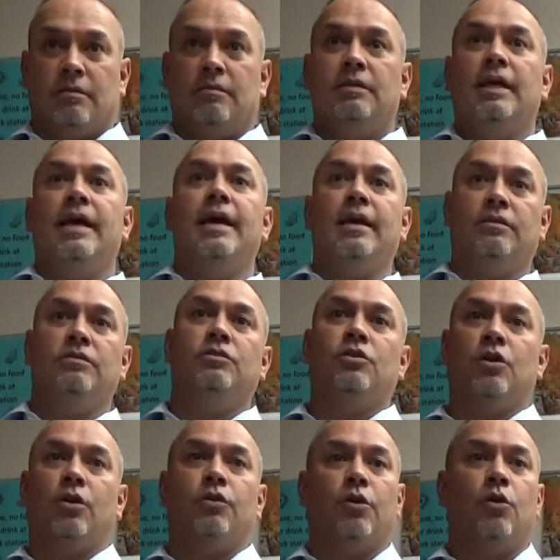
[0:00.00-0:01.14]
that, you
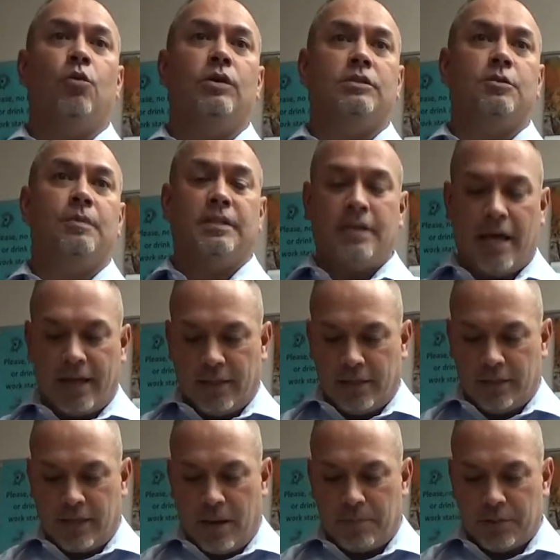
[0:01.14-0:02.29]
know, they're going to be taking
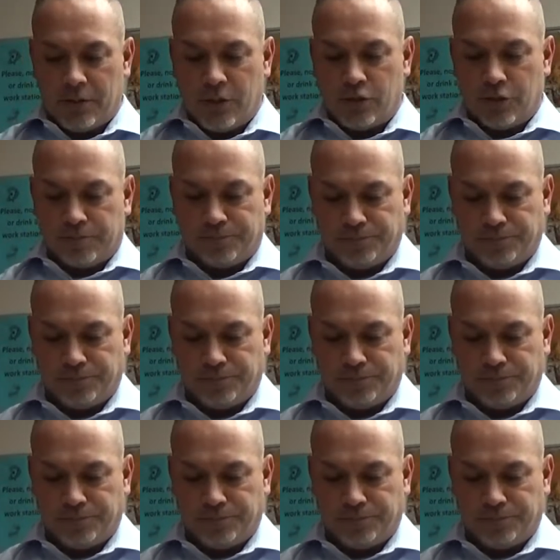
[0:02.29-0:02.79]
this deposition.